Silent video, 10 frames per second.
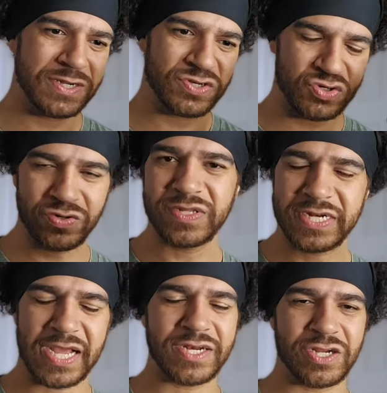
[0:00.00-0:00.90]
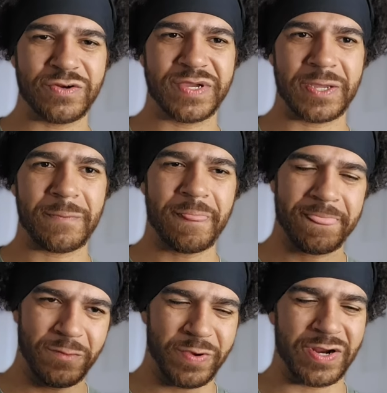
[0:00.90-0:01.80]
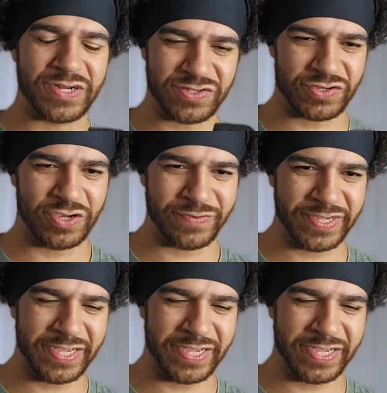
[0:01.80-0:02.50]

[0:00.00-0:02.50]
truly not knowing where it's going.